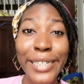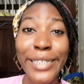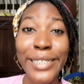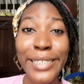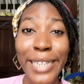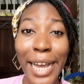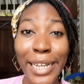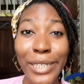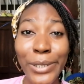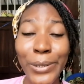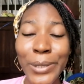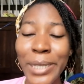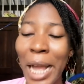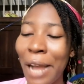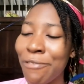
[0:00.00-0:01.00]
side
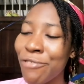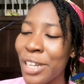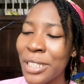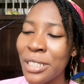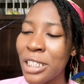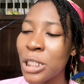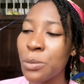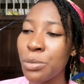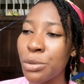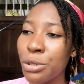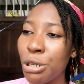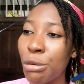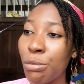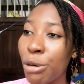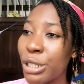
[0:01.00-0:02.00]
note, I've read this
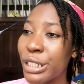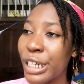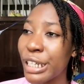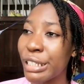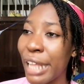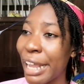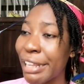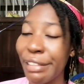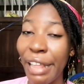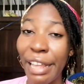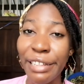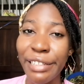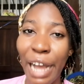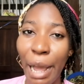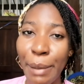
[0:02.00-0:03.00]
book more than like
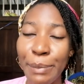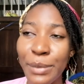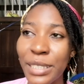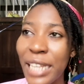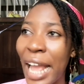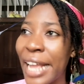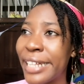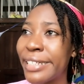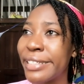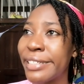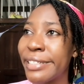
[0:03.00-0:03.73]
10 times, and